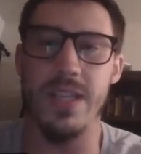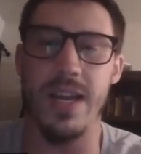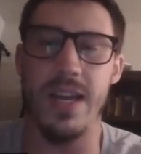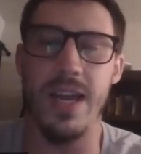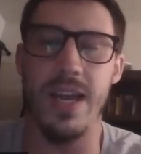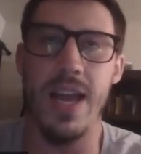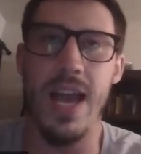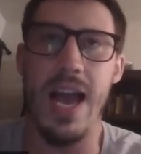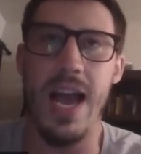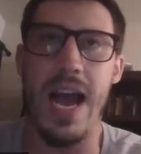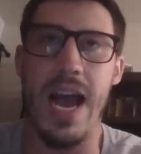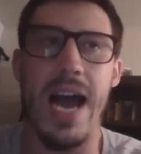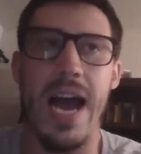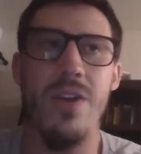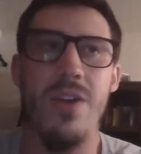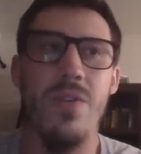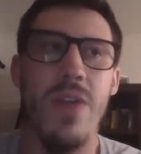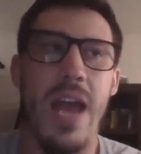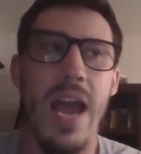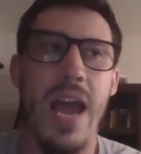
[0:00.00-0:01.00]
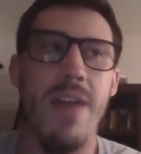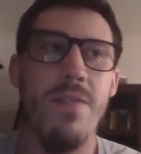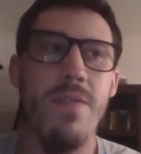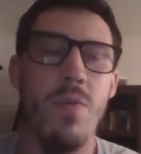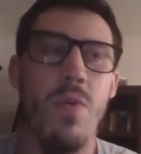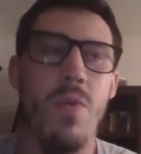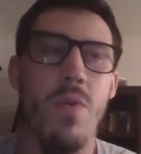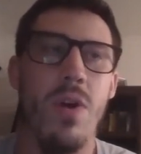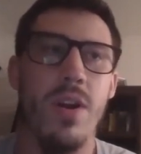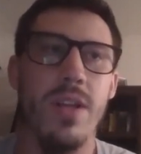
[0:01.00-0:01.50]
Like, I don't
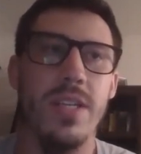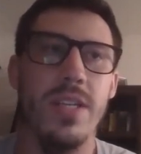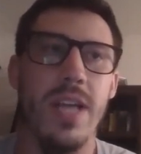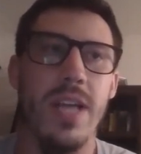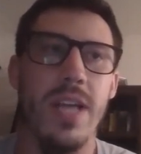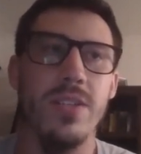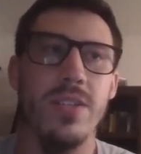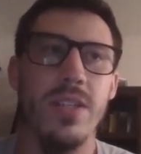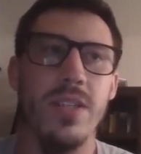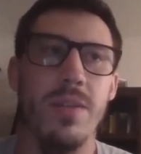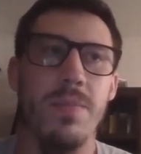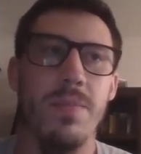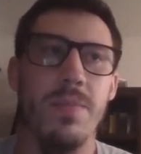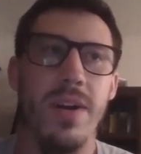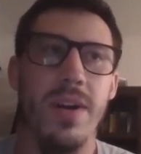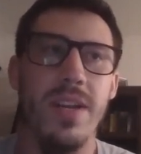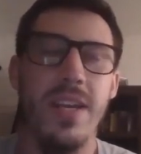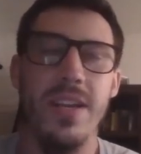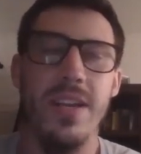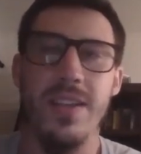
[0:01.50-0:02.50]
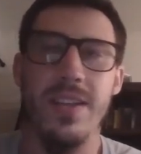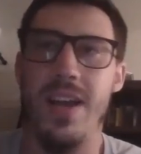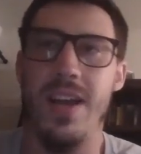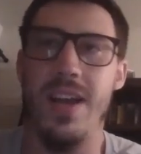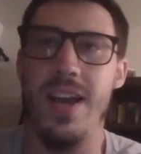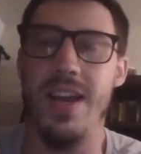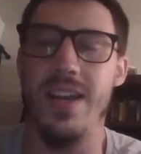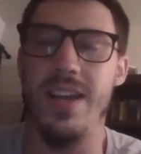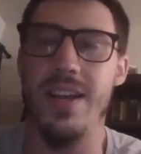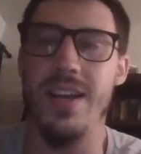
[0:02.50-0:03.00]
ever want to tell somebody
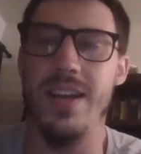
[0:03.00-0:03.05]
like